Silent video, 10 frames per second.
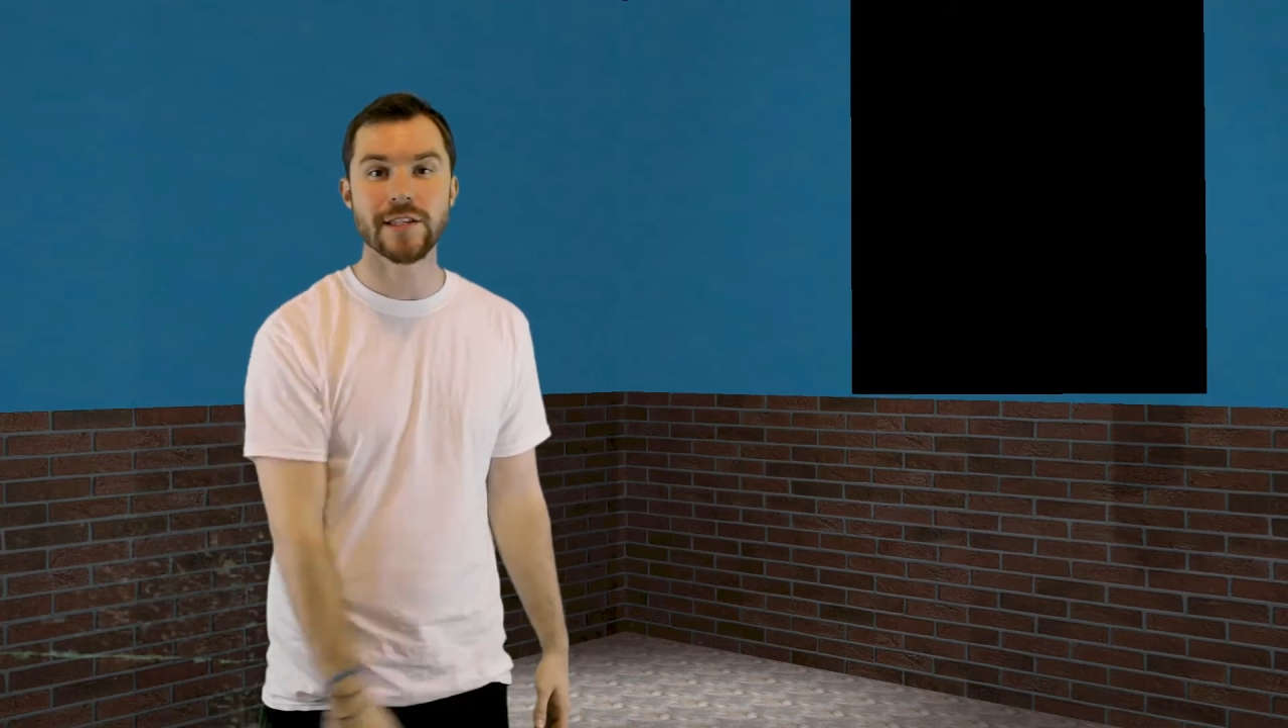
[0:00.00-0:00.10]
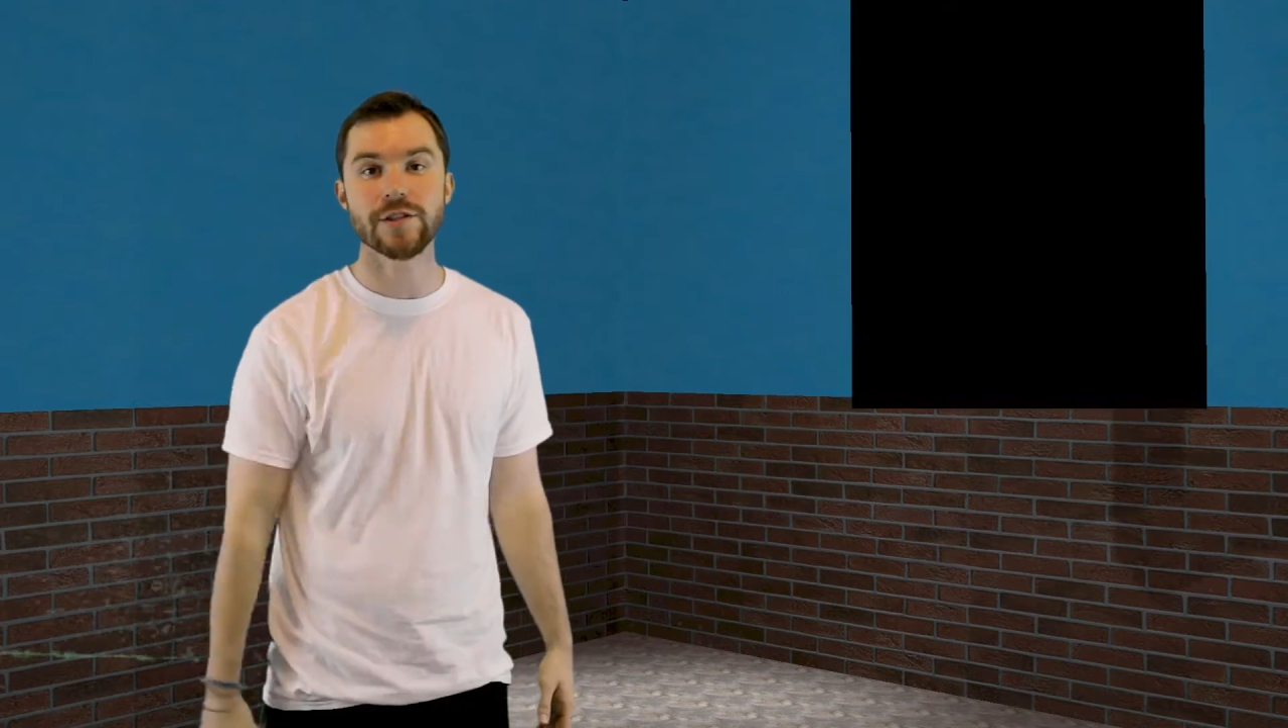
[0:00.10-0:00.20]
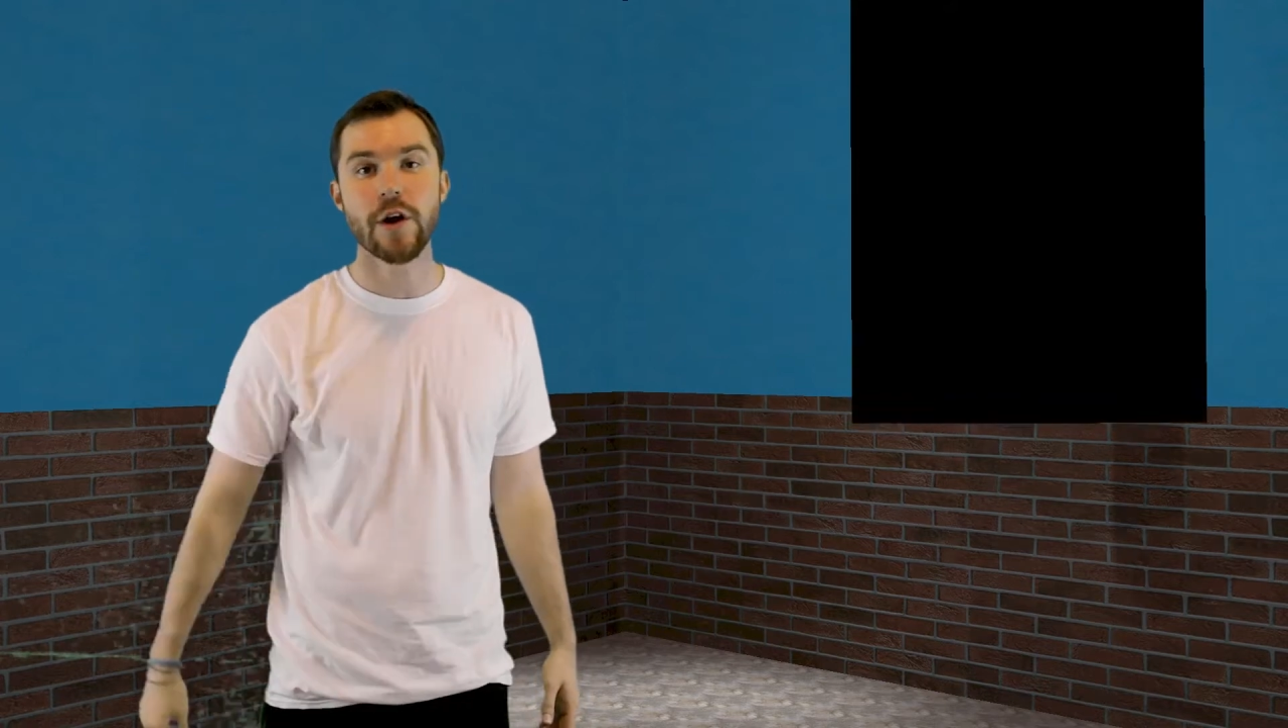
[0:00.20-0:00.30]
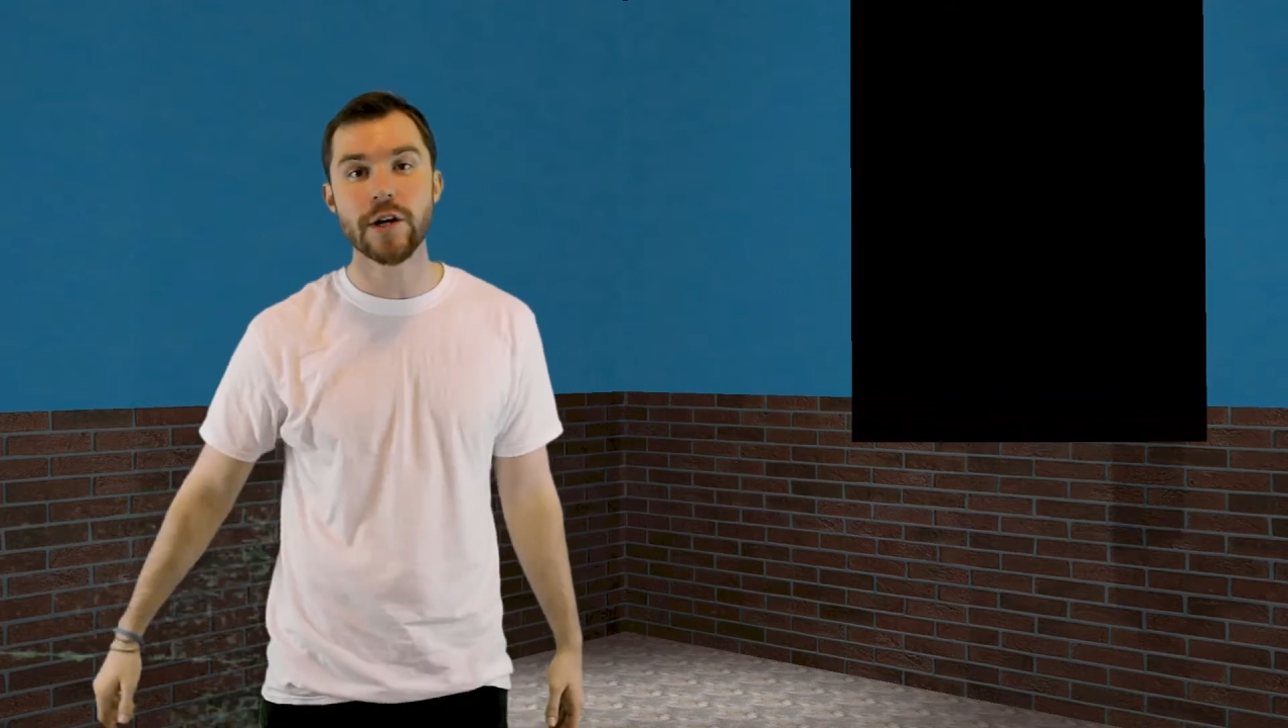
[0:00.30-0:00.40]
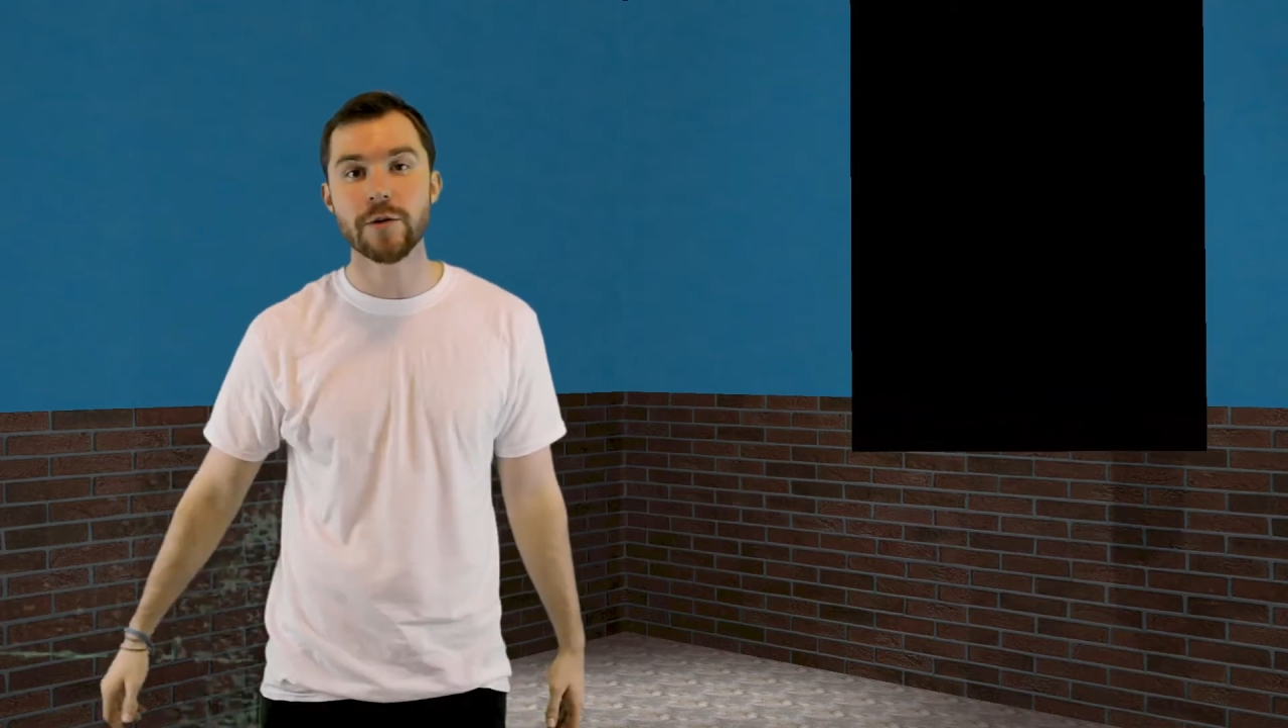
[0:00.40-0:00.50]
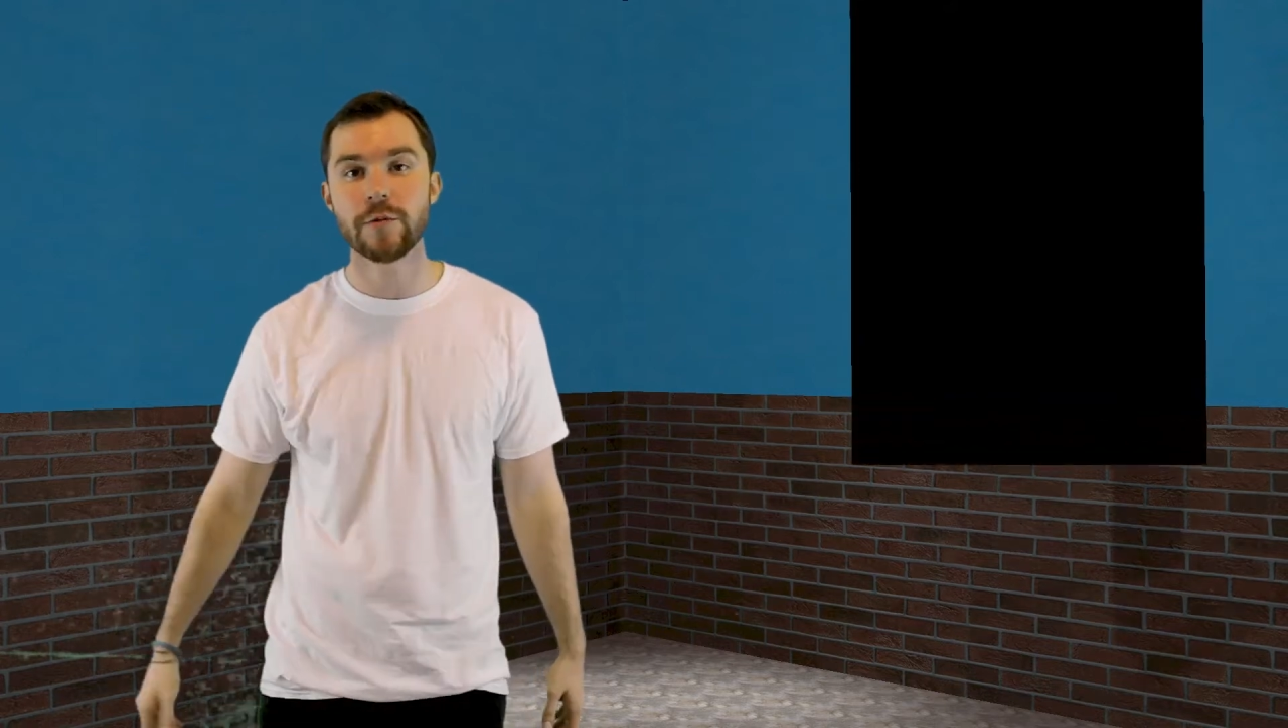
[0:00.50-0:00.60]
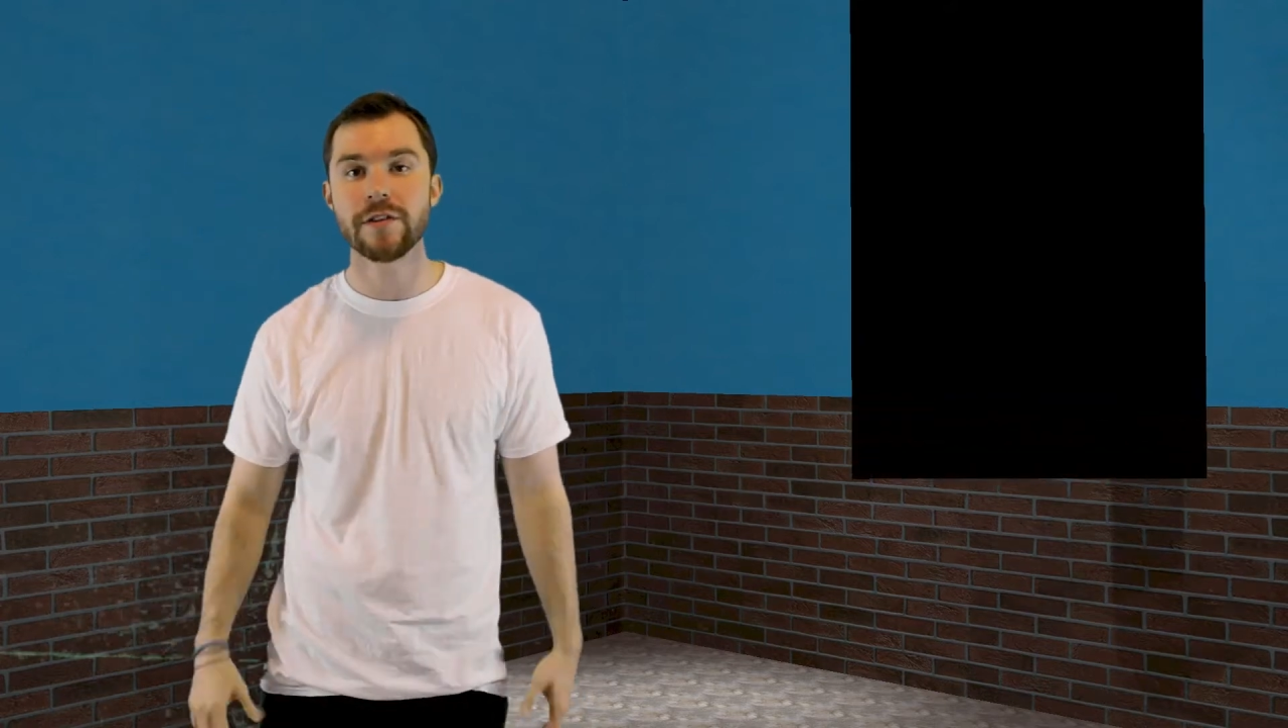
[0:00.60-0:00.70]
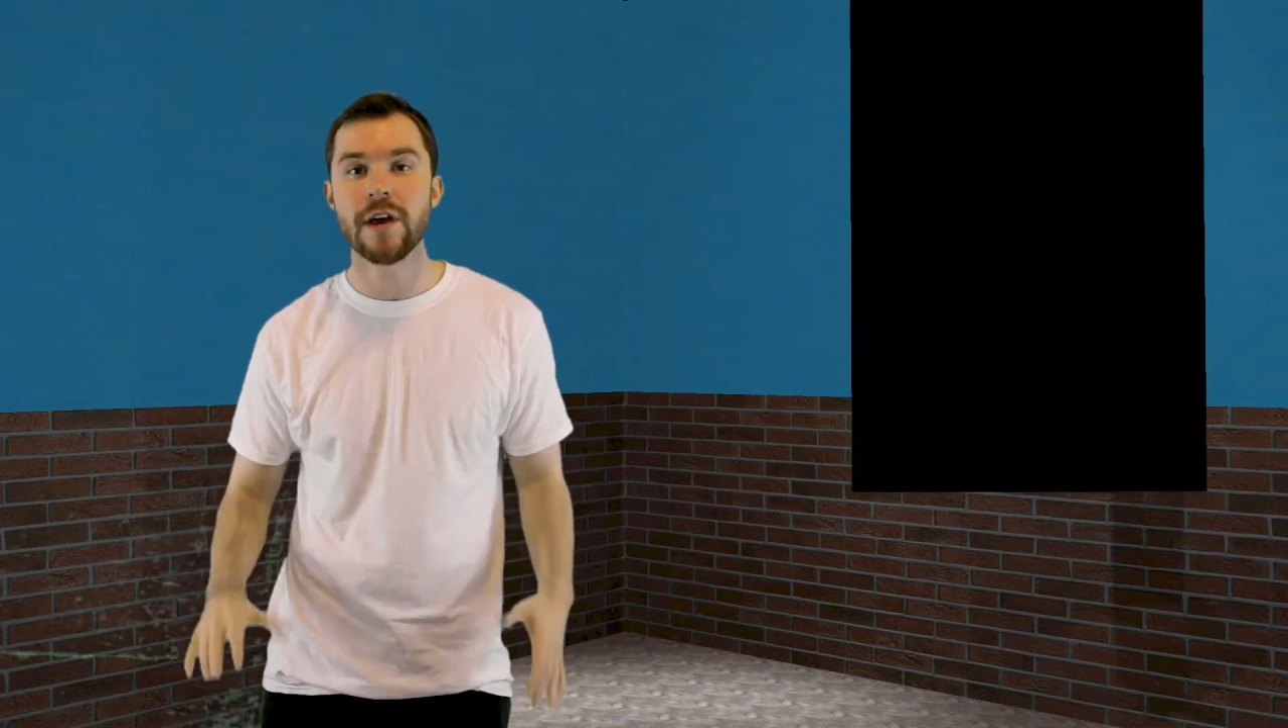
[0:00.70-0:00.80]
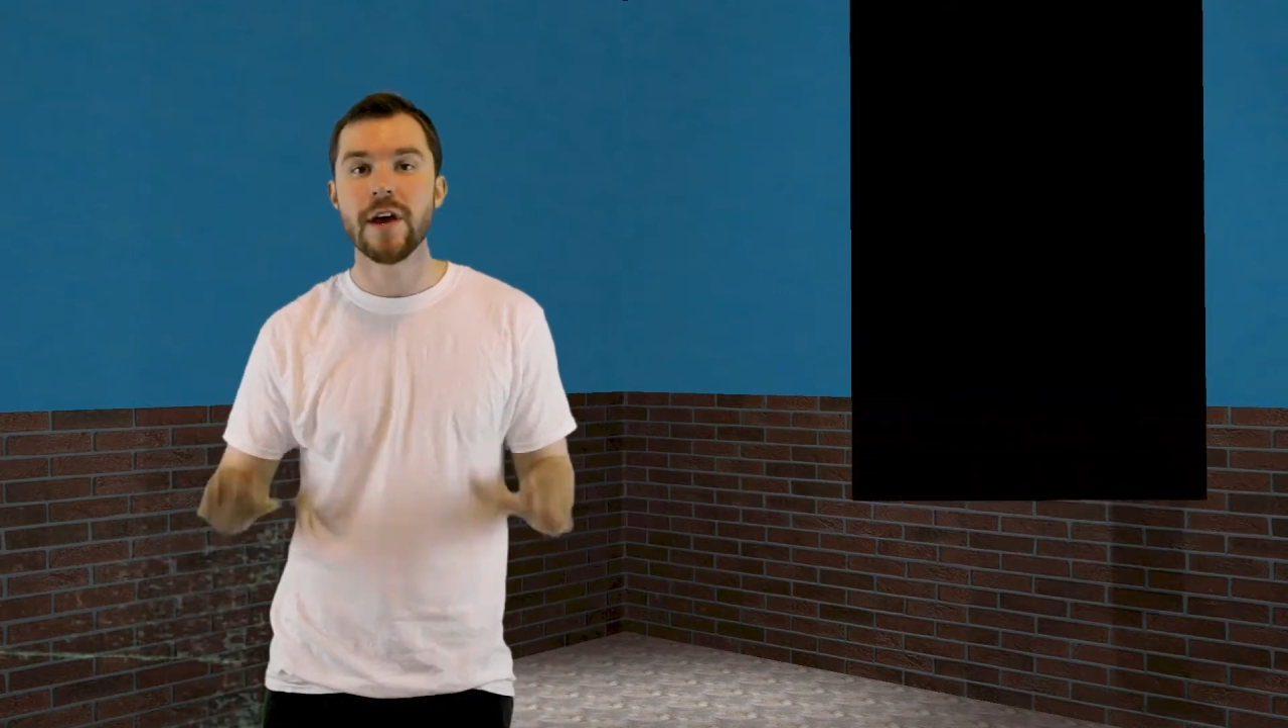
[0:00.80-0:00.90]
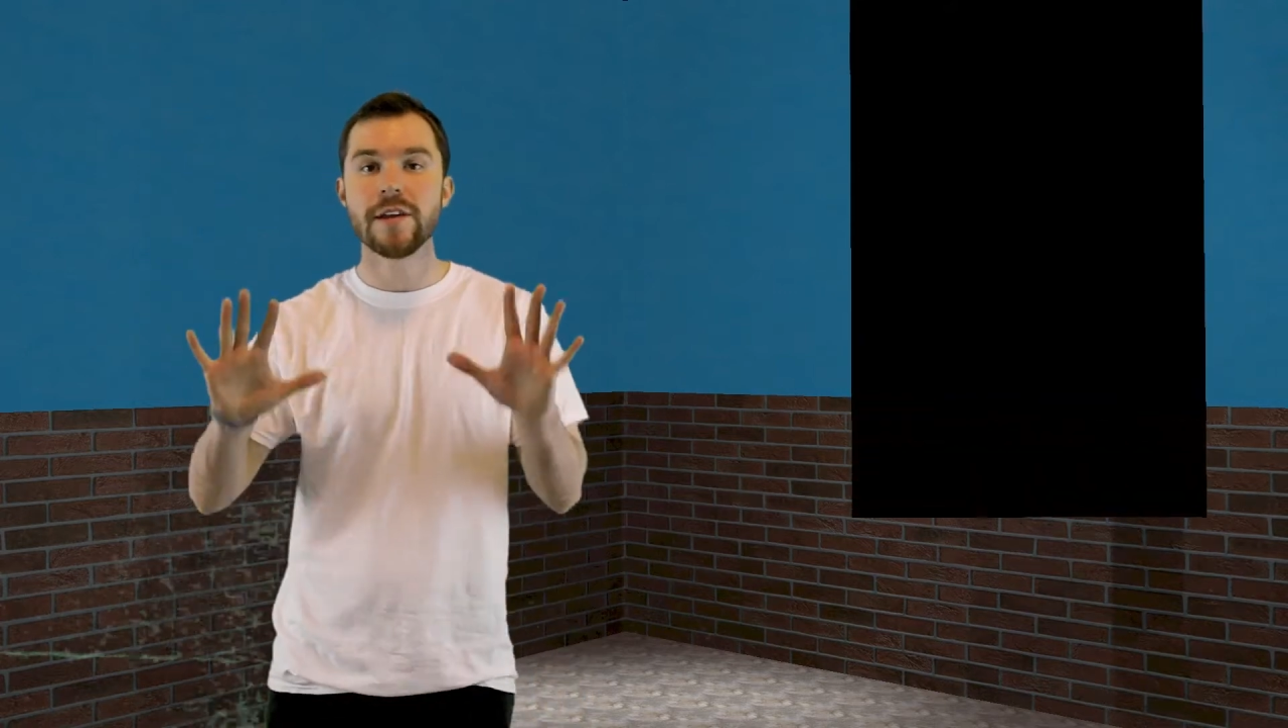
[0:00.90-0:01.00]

Starting with